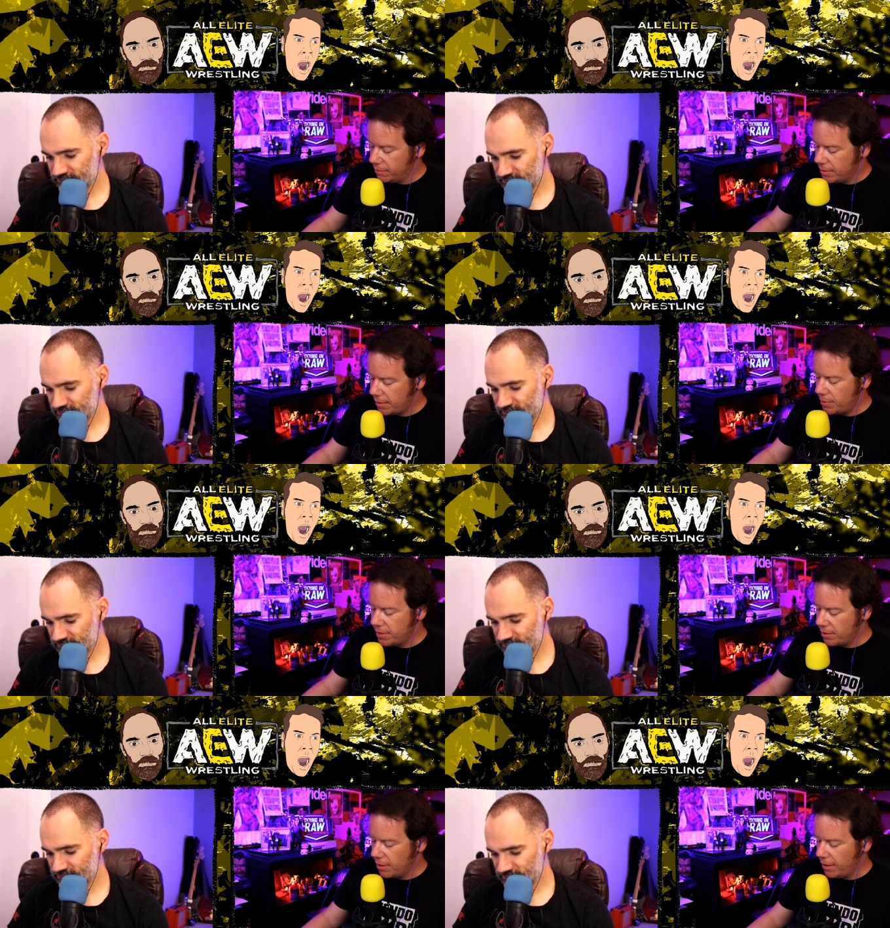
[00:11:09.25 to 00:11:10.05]
Speaker 1: Is anybody
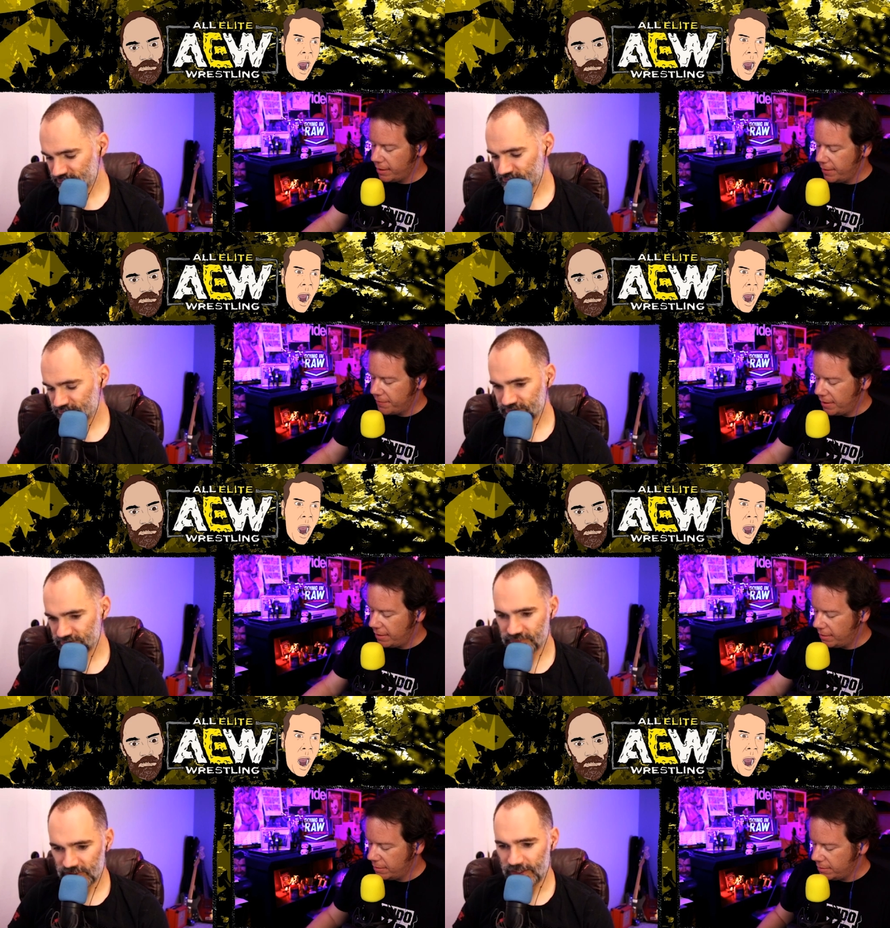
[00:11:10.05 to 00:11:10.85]
still calling it?
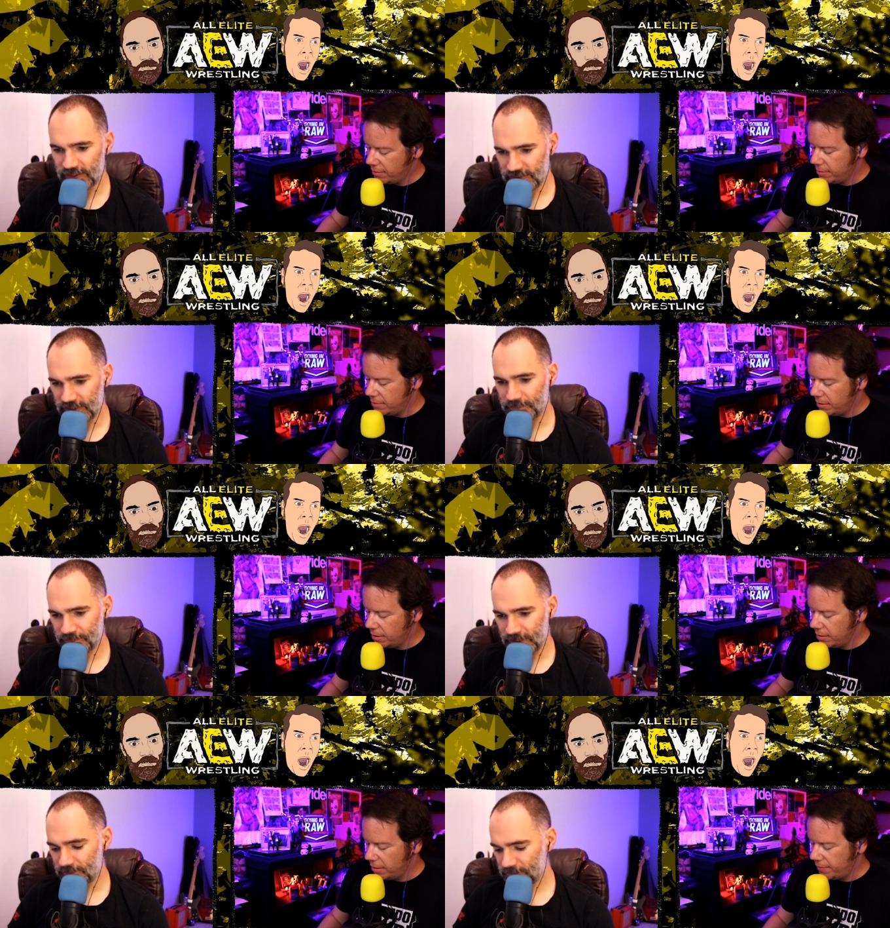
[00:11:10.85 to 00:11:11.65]
F10. Yeah, yeah, yeah.
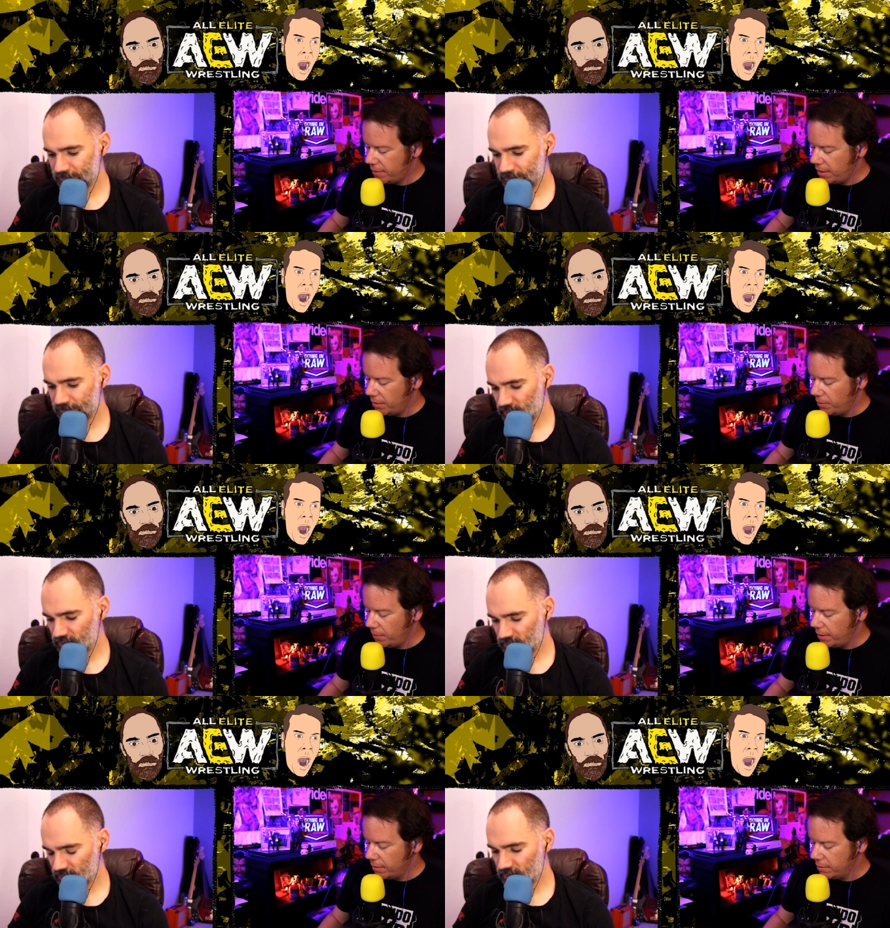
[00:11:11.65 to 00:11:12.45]
yeah. F10 in the
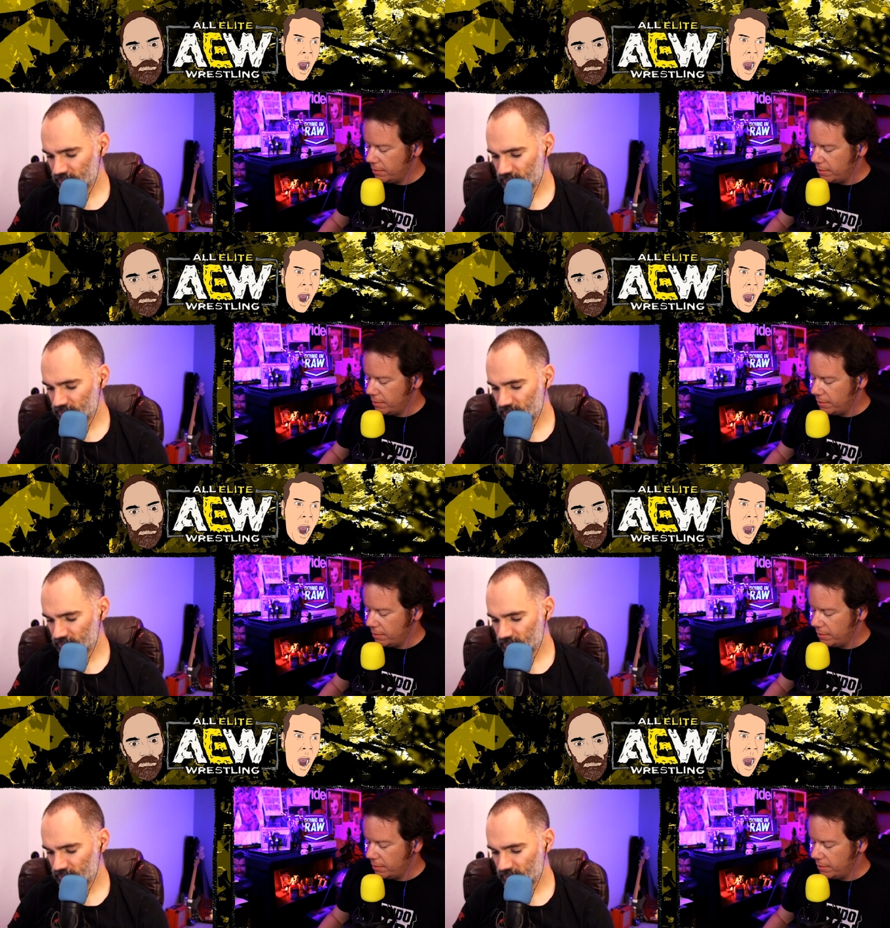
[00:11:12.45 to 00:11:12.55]
win.